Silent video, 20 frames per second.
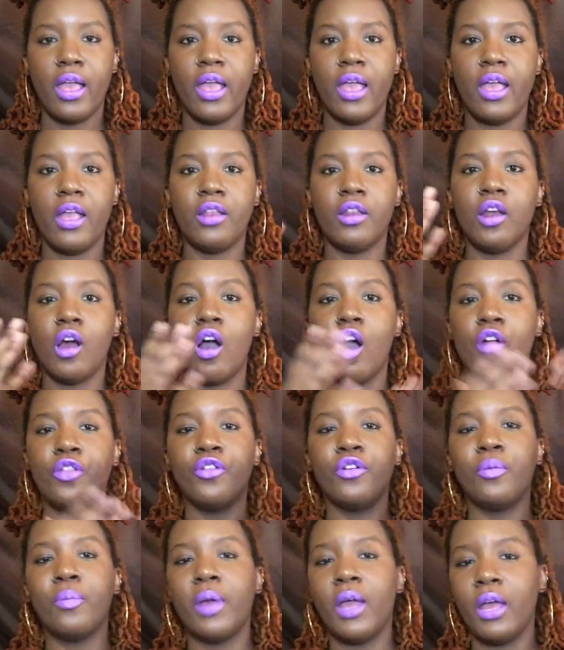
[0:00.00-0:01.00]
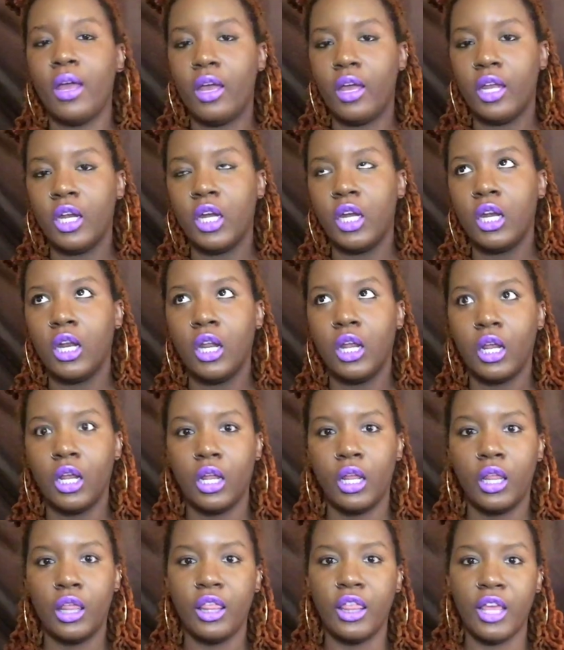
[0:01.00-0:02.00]
And other men,
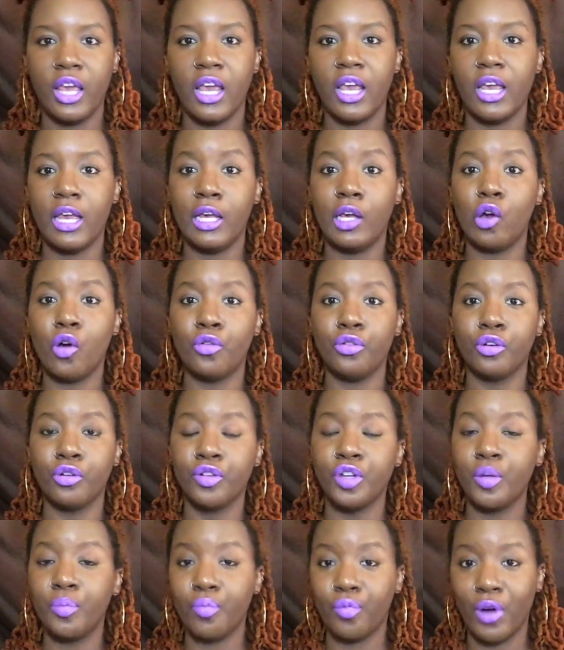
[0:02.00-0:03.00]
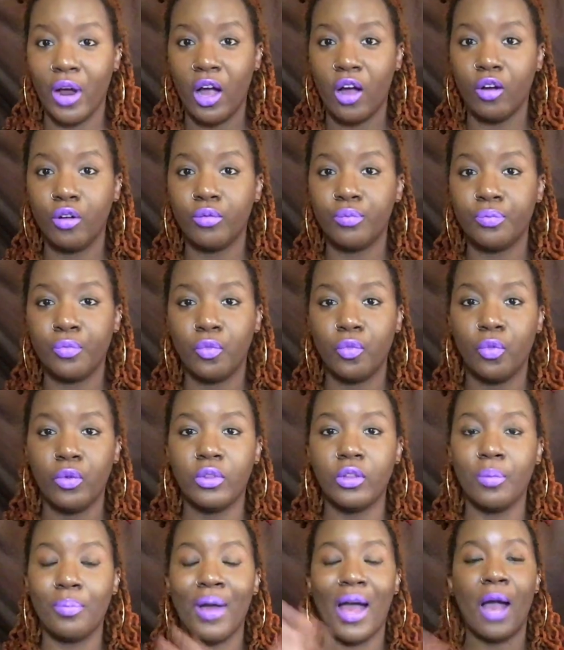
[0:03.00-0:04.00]
they go the creep route,
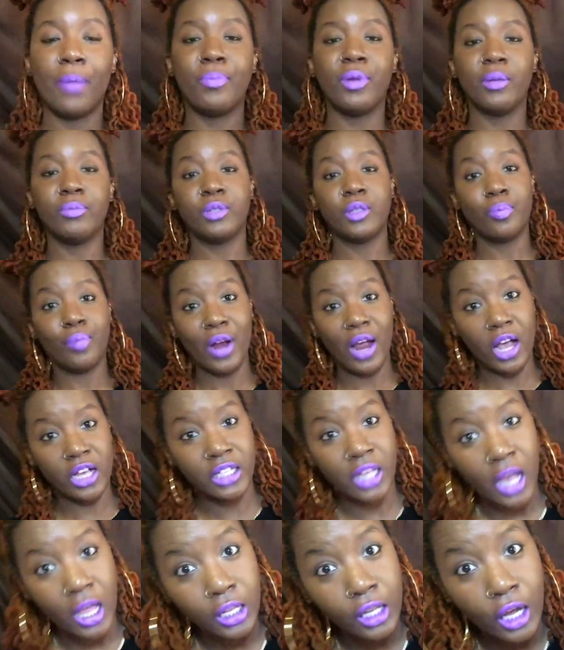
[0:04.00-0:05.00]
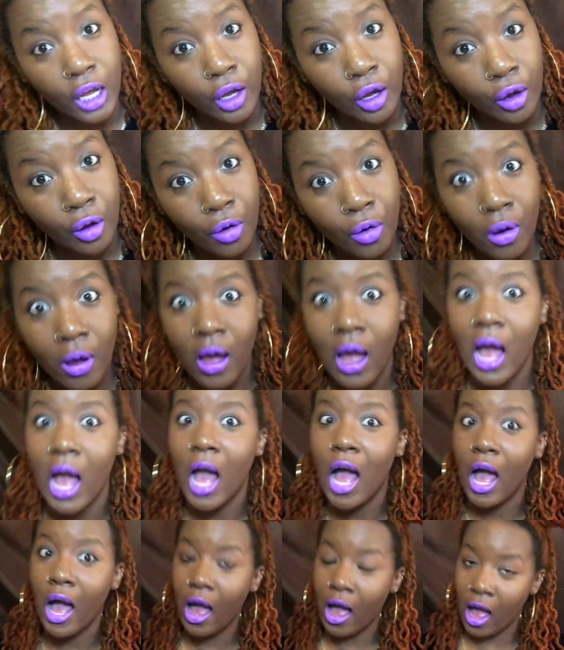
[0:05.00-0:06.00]
the pop-up surprise, hello,
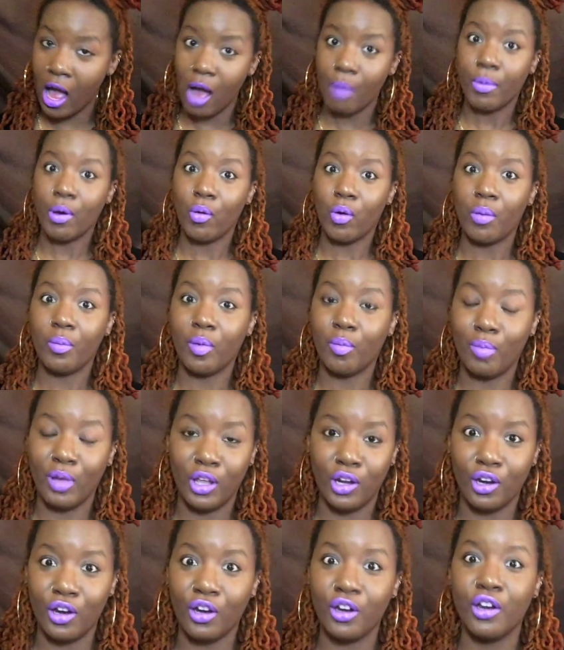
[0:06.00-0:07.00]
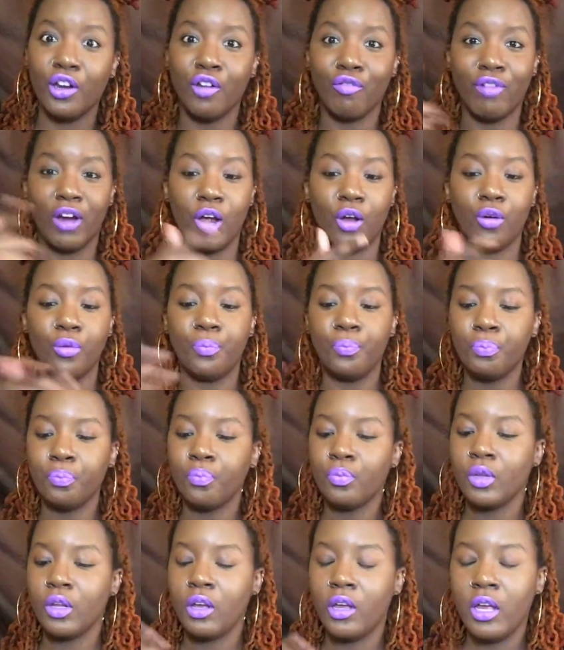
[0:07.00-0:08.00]
I'm a woman beater route.
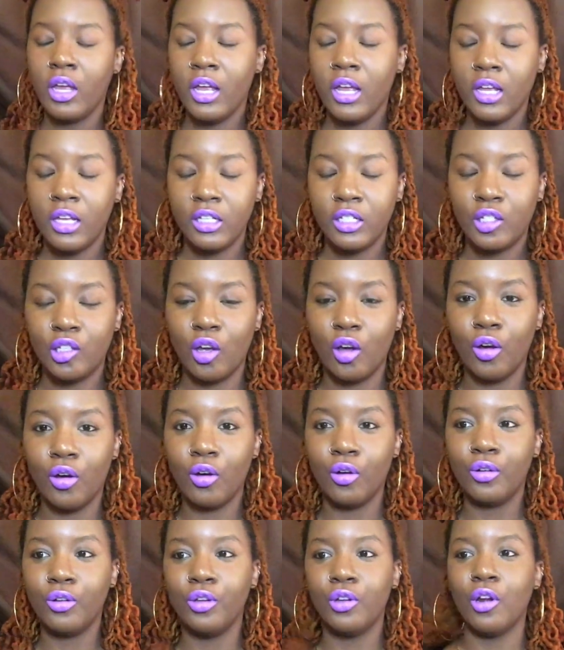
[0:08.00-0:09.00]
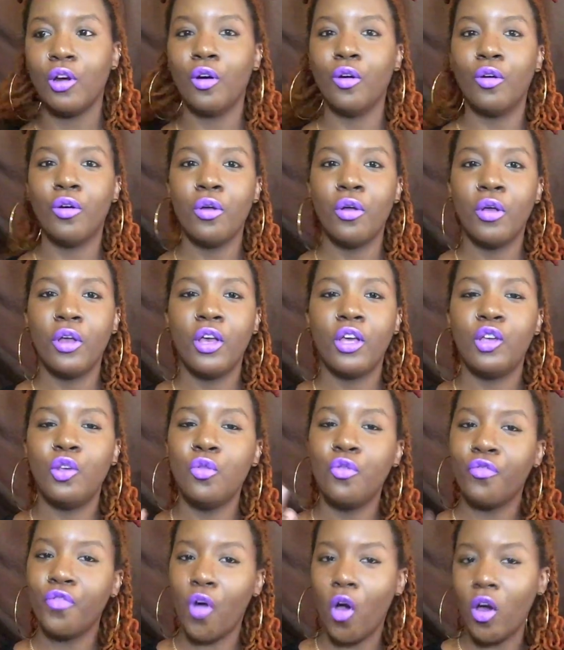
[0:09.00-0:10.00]
So, you know,
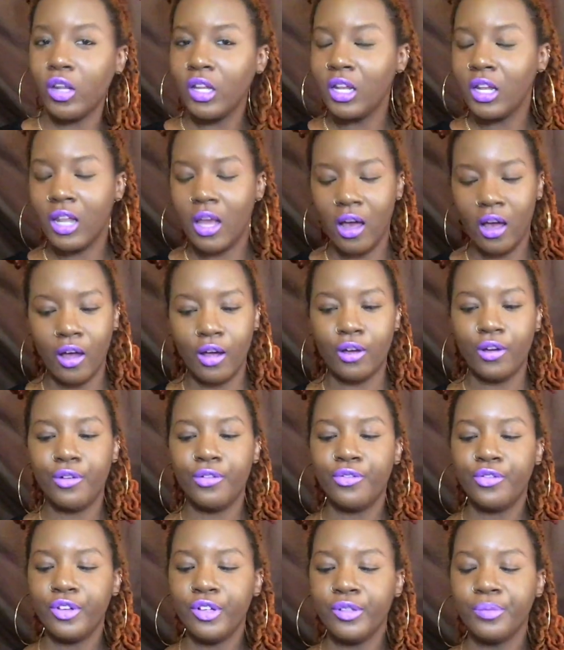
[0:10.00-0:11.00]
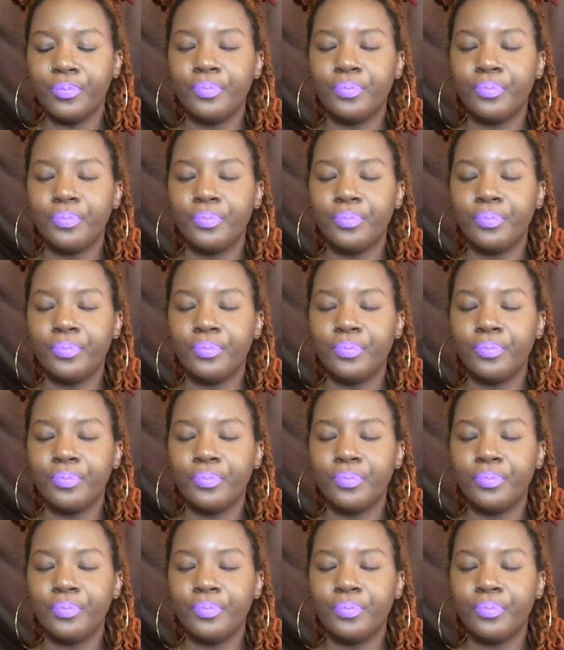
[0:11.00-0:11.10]
you fall in love.